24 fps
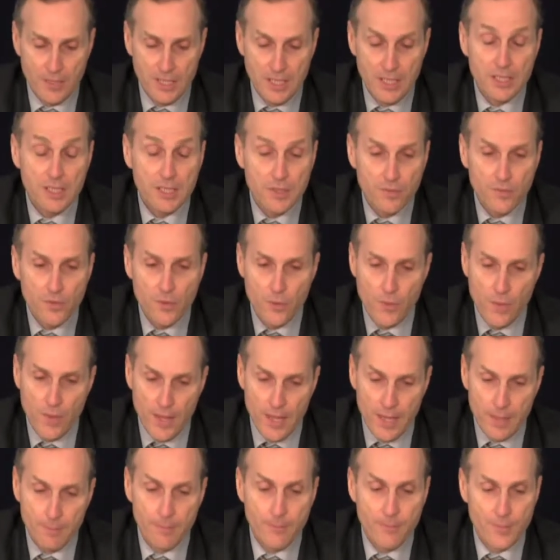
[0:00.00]
interviewed
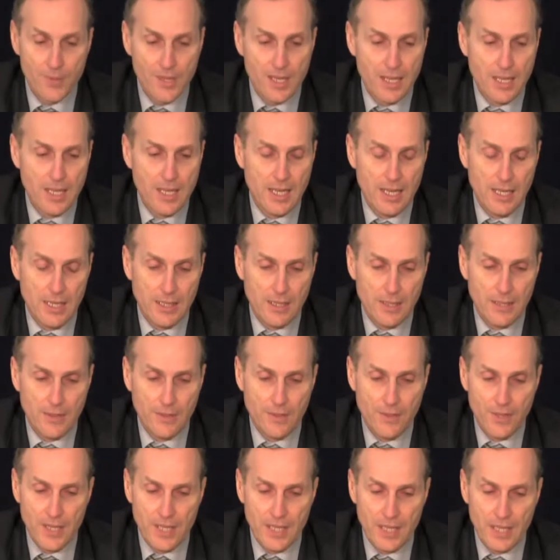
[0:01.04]
them,
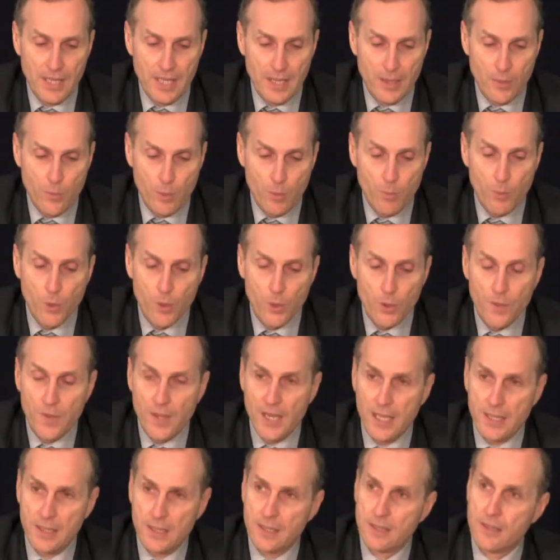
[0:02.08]
uh, they uh, reported
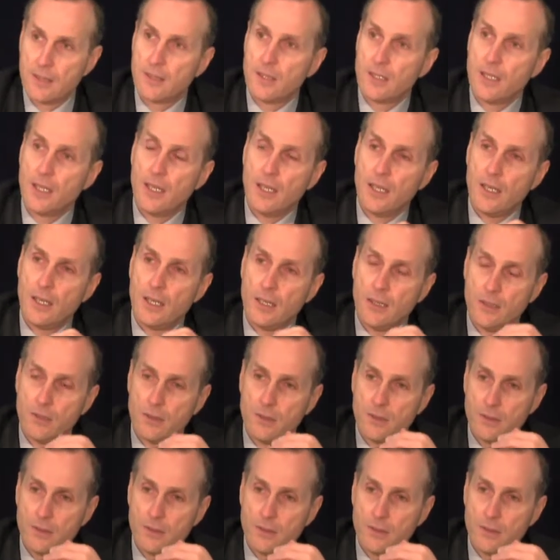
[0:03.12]
that uh,